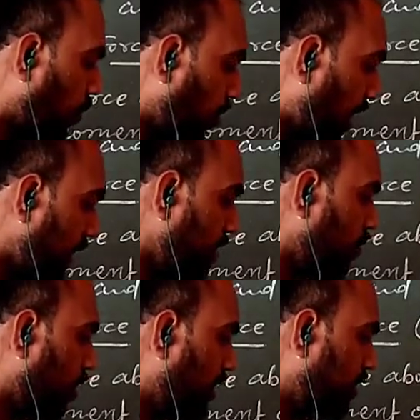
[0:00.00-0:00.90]
why
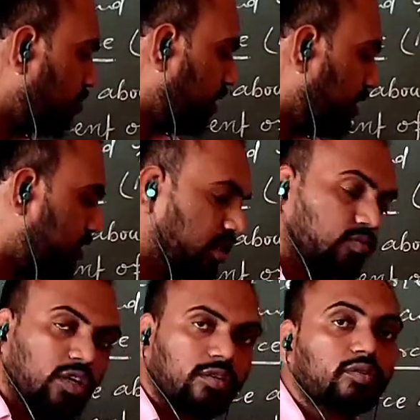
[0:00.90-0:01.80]
1 Newton is
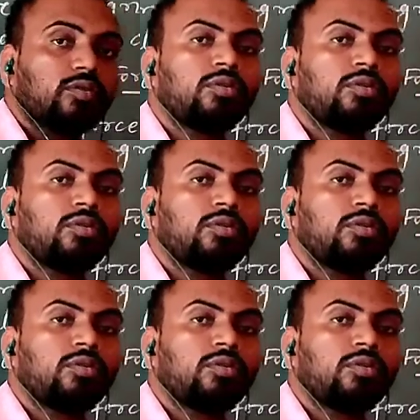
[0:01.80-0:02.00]
equal